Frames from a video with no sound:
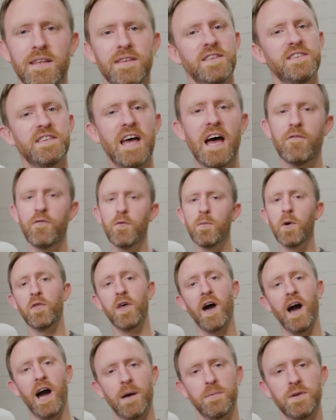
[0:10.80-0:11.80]
Designed for both
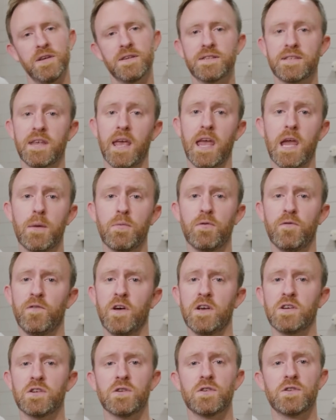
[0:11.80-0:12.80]
hobbyists and
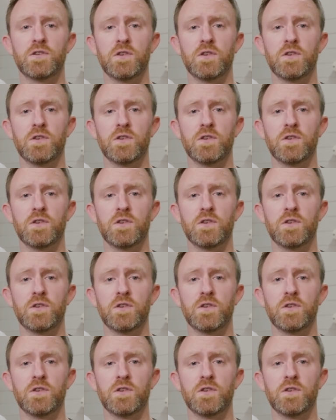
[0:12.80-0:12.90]
professional